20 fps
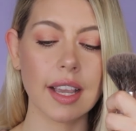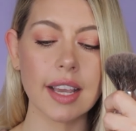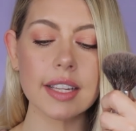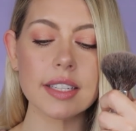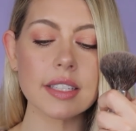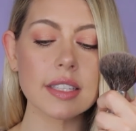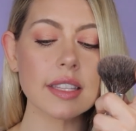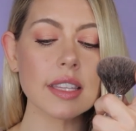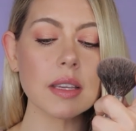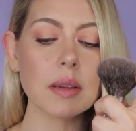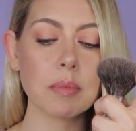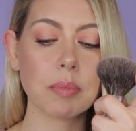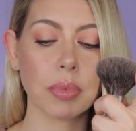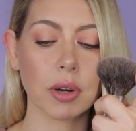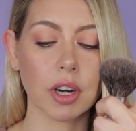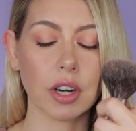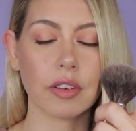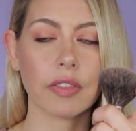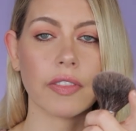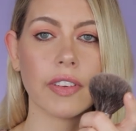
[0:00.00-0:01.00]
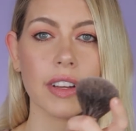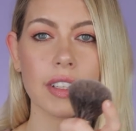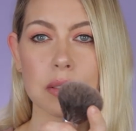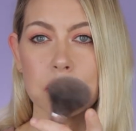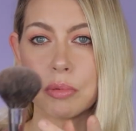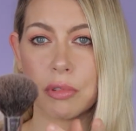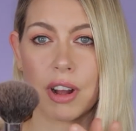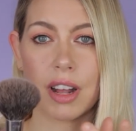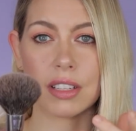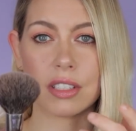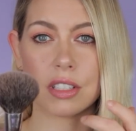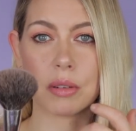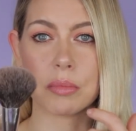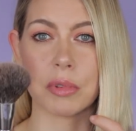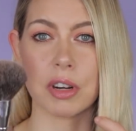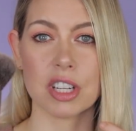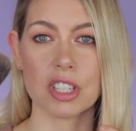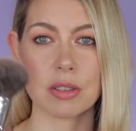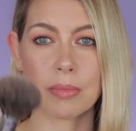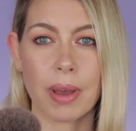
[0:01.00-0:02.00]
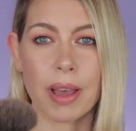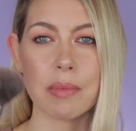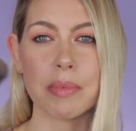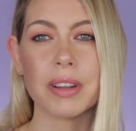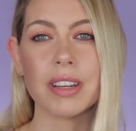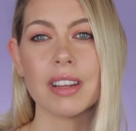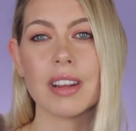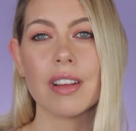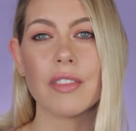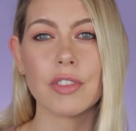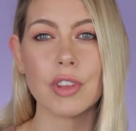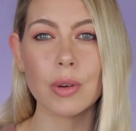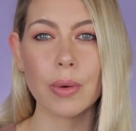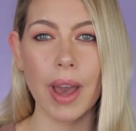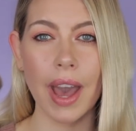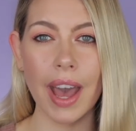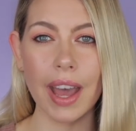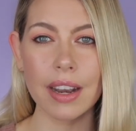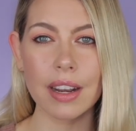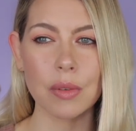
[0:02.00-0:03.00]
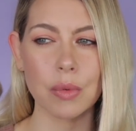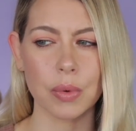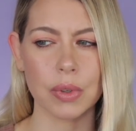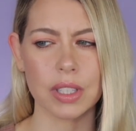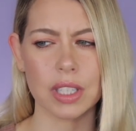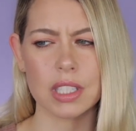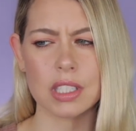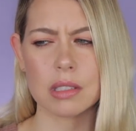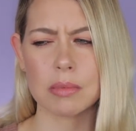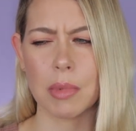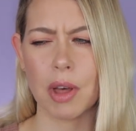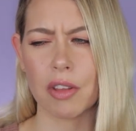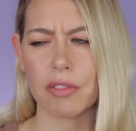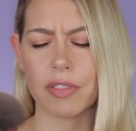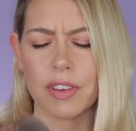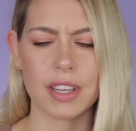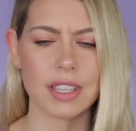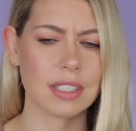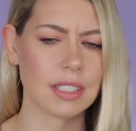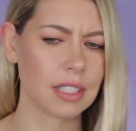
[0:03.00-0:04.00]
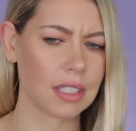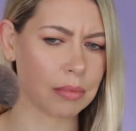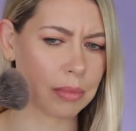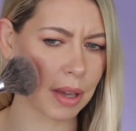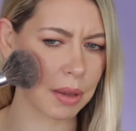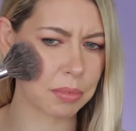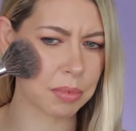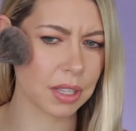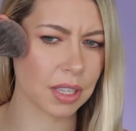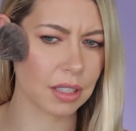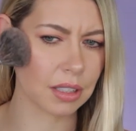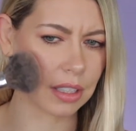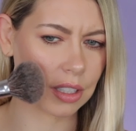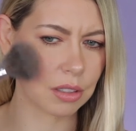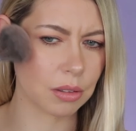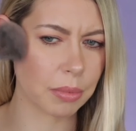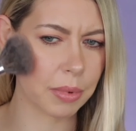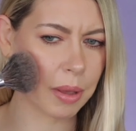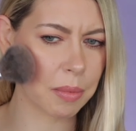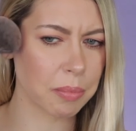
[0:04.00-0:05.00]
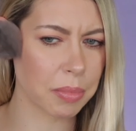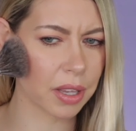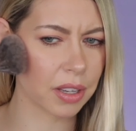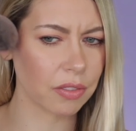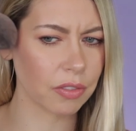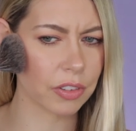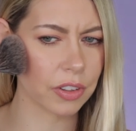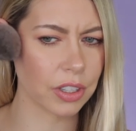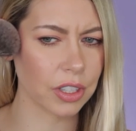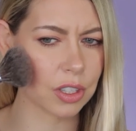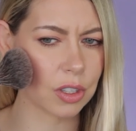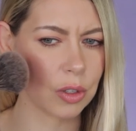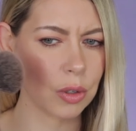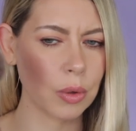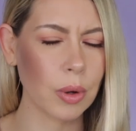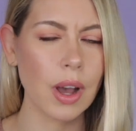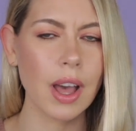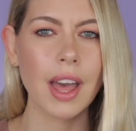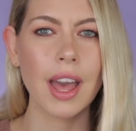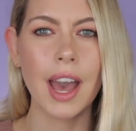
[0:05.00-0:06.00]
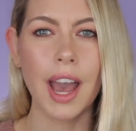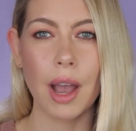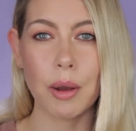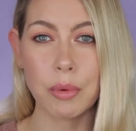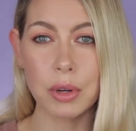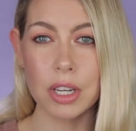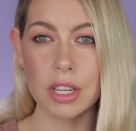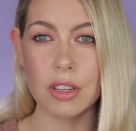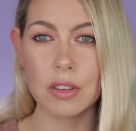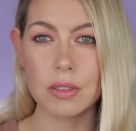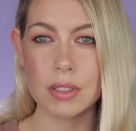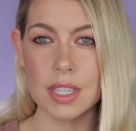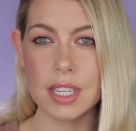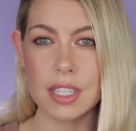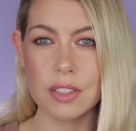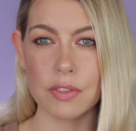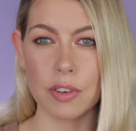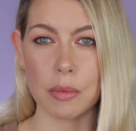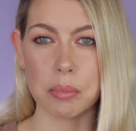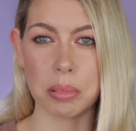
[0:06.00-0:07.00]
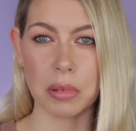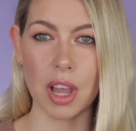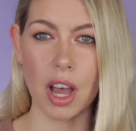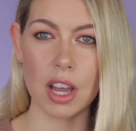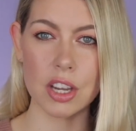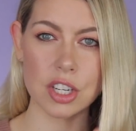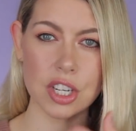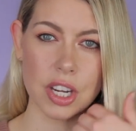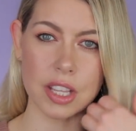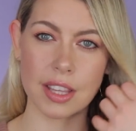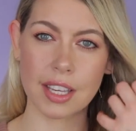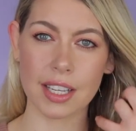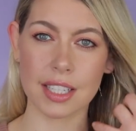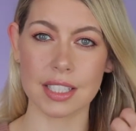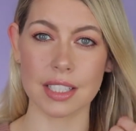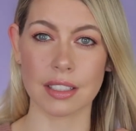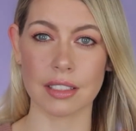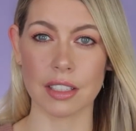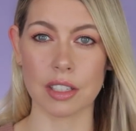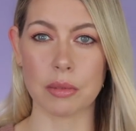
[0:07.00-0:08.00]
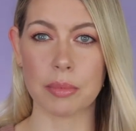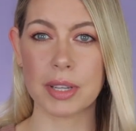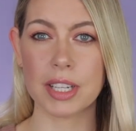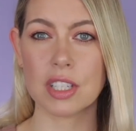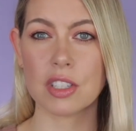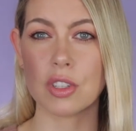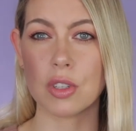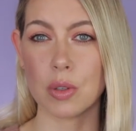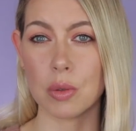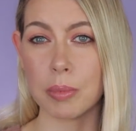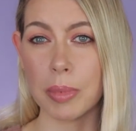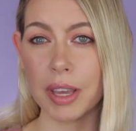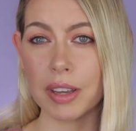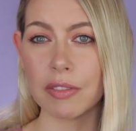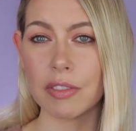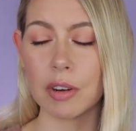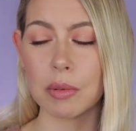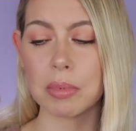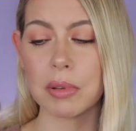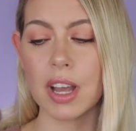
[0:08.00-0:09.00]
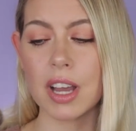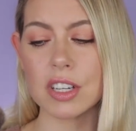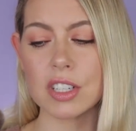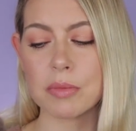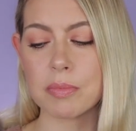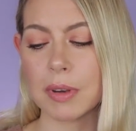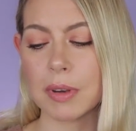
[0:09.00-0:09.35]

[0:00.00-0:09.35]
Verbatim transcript: it's the perfect perfect bronzer brush in my opinion. If you had a really small face, this might be a little bit big for you. I wouldn't use this for blush. I think it's a little bit too big for blush,